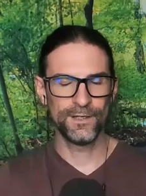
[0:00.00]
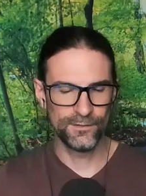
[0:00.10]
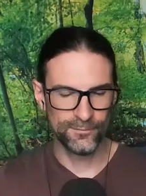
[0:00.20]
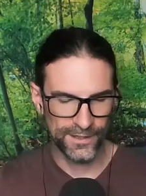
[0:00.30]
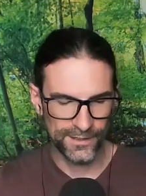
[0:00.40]

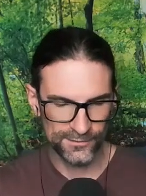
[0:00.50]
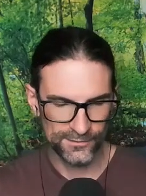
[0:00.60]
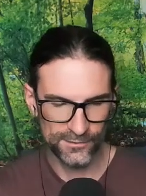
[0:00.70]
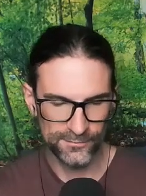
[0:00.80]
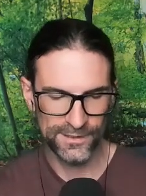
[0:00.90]
And you might
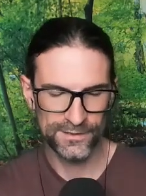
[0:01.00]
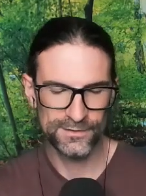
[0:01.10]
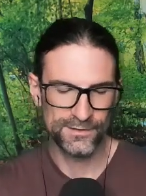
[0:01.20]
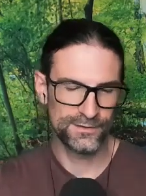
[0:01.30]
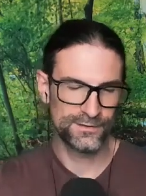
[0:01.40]
also
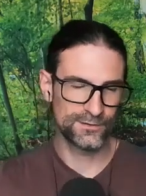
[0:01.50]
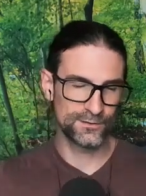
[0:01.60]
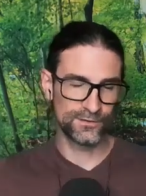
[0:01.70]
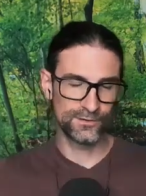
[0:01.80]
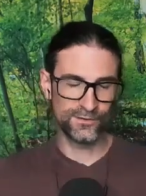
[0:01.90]
imagine this
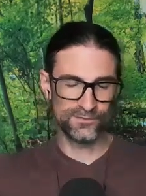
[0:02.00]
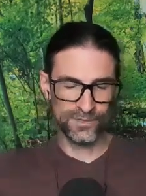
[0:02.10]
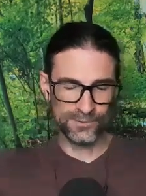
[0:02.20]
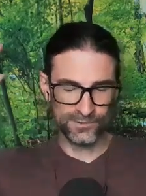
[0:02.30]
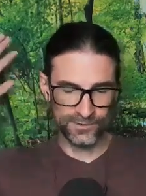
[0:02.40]
circle
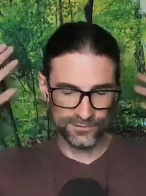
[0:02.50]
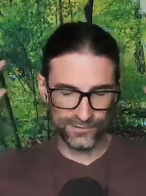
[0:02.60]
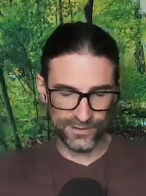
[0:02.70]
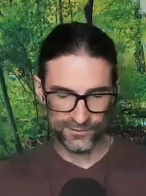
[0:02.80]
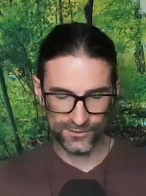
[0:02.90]
of people
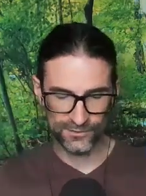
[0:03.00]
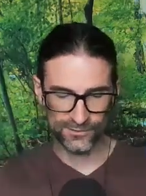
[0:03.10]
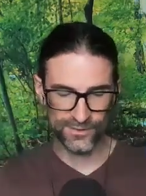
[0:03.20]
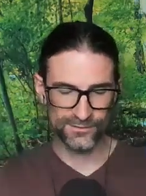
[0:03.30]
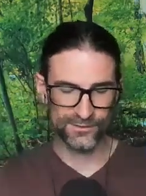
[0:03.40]
around you
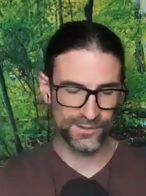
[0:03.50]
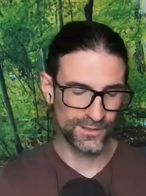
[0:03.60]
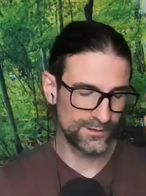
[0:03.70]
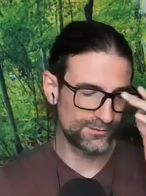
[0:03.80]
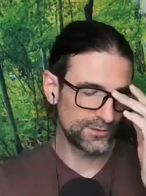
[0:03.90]
who love and
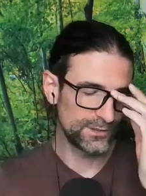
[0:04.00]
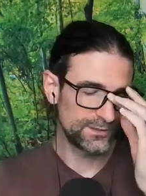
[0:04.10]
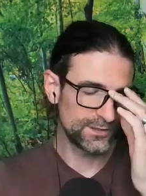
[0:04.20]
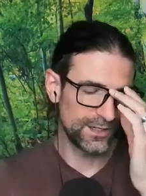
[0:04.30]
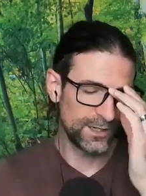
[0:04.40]
care for
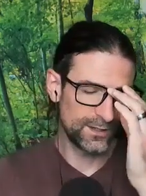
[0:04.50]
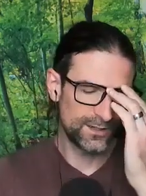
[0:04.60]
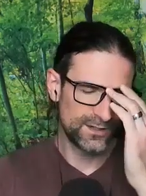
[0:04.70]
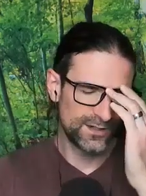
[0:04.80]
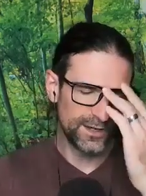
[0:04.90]
you
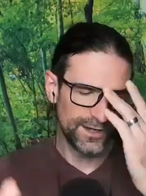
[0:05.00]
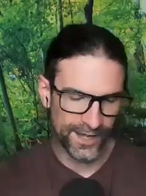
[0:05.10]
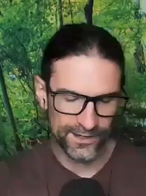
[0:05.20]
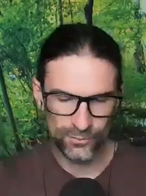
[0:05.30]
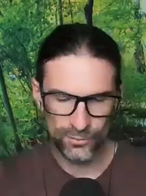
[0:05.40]
saying,
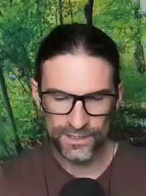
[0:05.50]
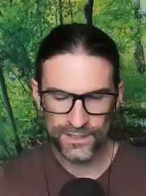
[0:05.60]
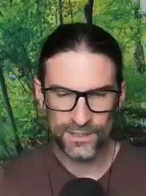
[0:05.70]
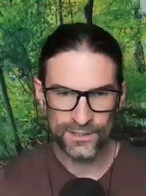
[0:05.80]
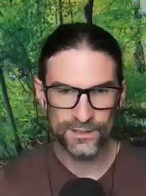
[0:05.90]
and
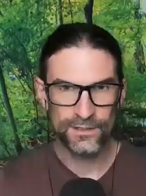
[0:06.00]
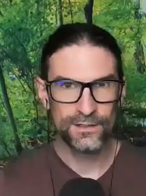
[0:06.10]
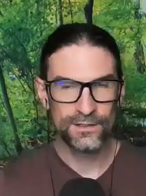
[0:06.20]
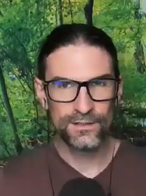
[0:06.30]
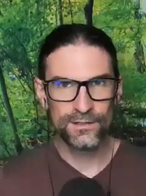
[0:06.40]
we
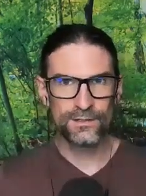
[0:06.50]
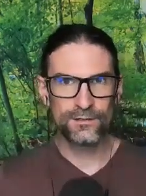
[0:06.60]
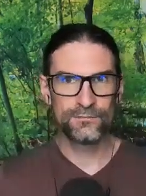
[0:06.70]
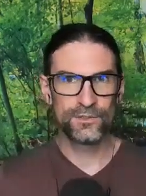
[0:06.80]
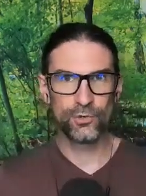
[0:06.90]

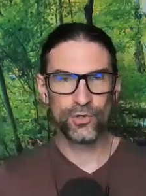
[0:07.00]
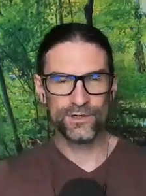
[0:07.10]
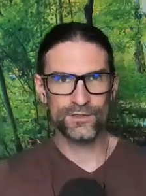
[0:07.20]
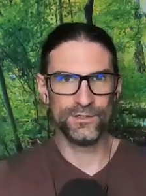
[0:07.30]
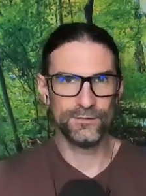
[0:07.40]

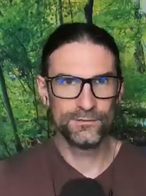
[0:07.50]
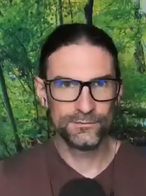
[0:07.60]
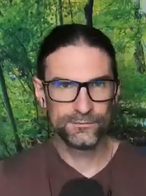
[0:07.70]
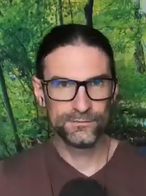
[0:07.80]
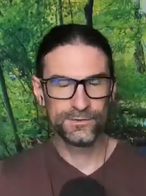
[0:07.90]
support you
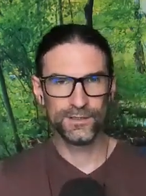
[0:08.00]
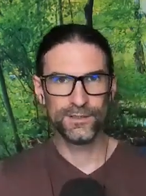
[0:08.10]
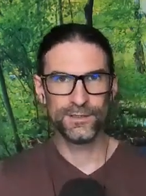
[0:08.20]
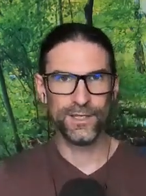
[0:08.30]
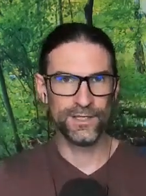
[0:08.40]

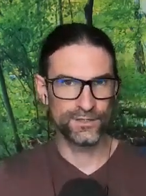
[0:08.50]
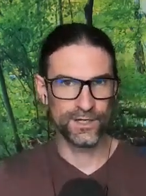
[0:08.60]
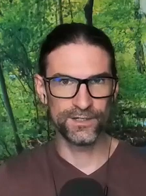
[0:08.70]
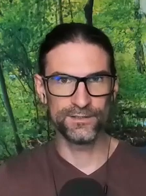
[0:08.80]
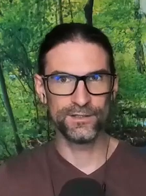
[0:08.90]
in
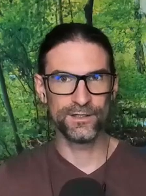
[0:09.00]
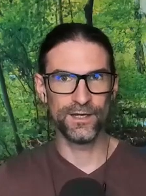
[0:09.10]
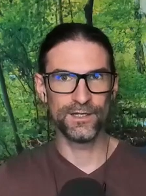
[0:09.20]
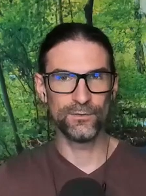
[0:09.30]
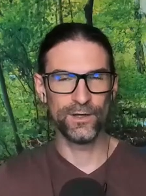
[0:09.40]
changing
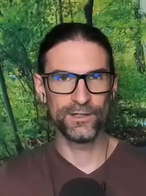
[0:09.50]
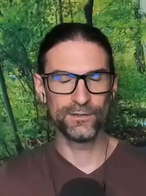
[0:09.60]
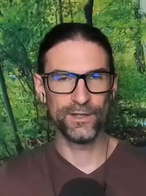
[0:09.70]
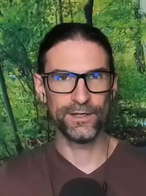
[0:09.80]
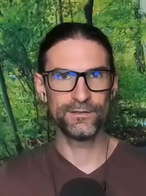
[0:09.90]
in any way
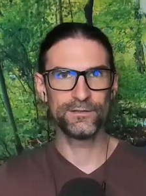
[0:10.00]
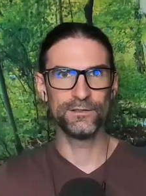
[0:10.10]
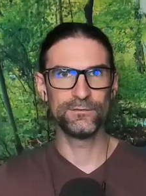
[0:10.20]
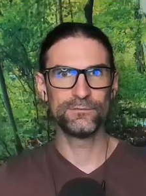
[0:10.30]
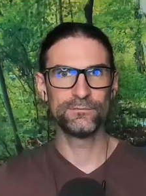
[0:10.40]
you'd like
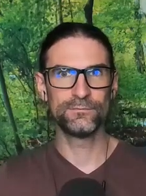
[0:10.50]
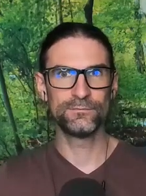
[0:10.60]
to.